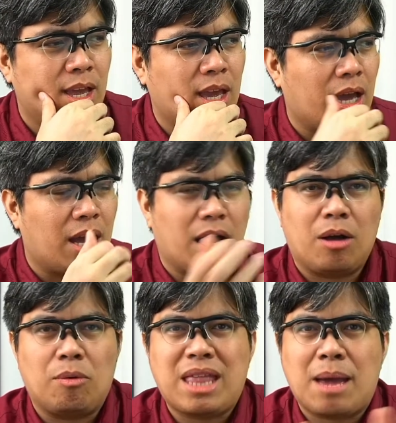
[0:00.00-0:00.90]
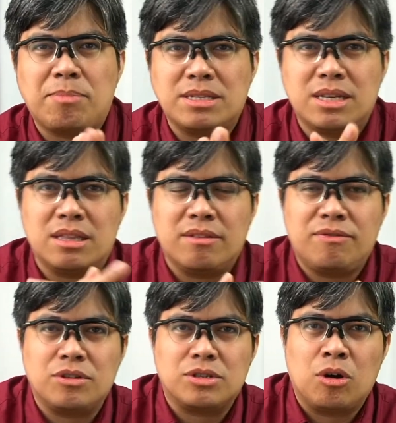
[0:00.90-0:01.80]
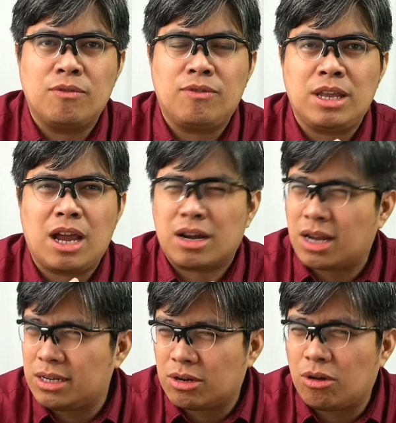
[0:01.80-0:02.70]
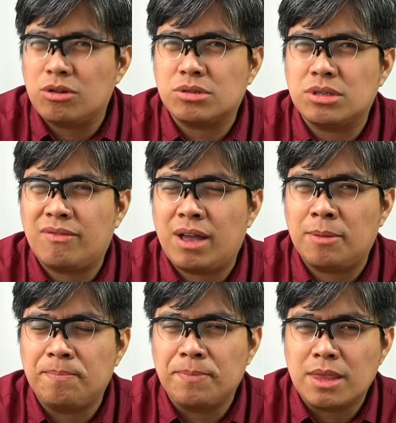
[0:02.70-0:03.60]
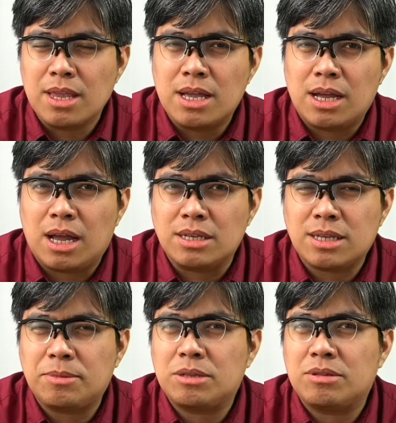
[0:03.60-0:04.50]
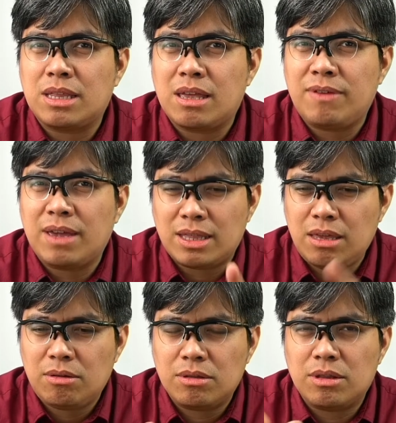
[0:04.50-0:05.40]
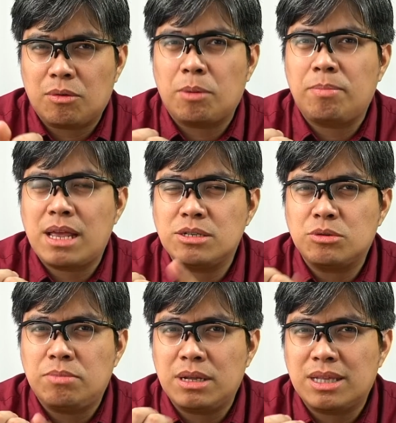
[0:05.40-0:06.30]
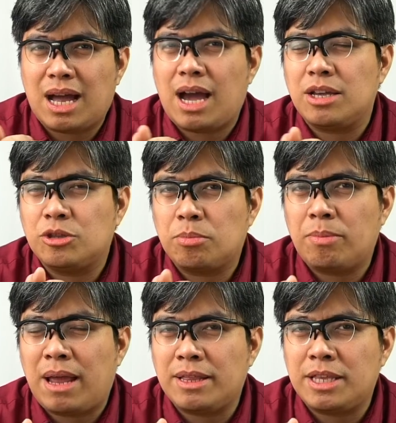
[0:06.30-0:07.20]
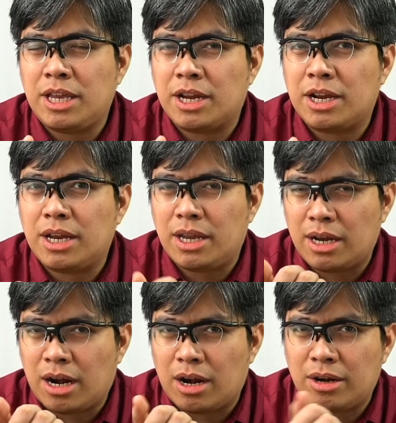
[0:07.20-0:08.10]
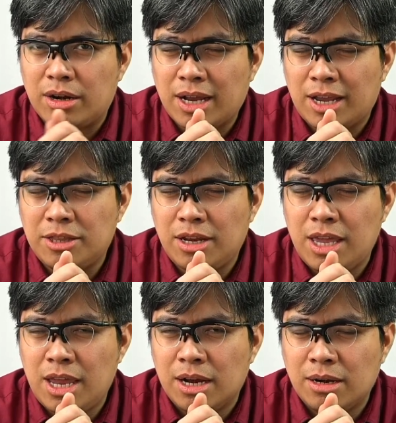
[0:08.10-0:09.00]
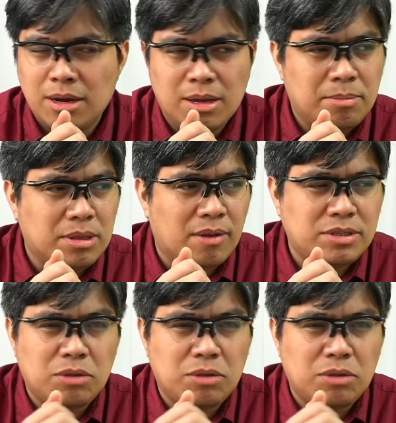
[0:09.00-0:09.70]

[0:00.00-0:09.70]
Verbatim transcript: uh, what happens in the future. Hopefully our Arcantica also develop uh, something to that effect. I think there were plans to build a hydro plant here in our country here, but obviously we